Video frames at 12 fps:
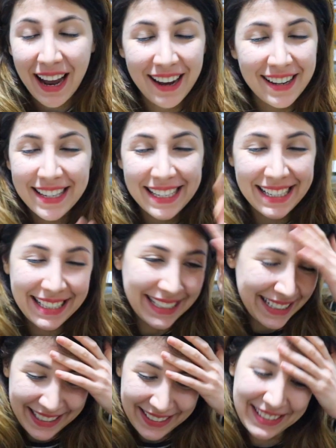I
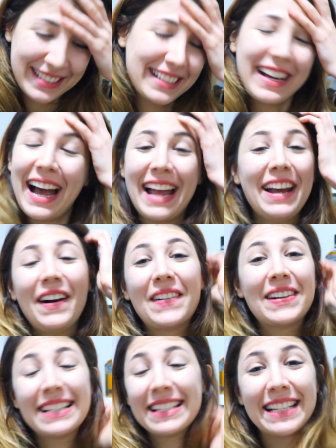I
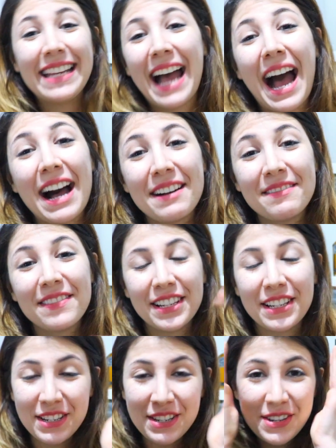honestly have
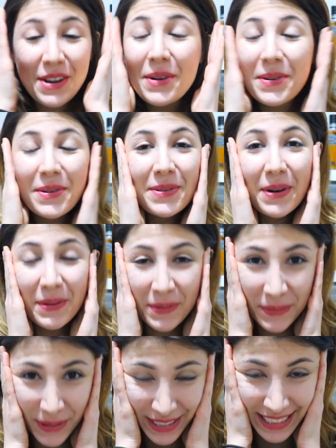no
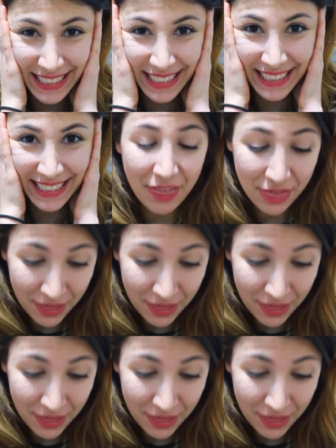words.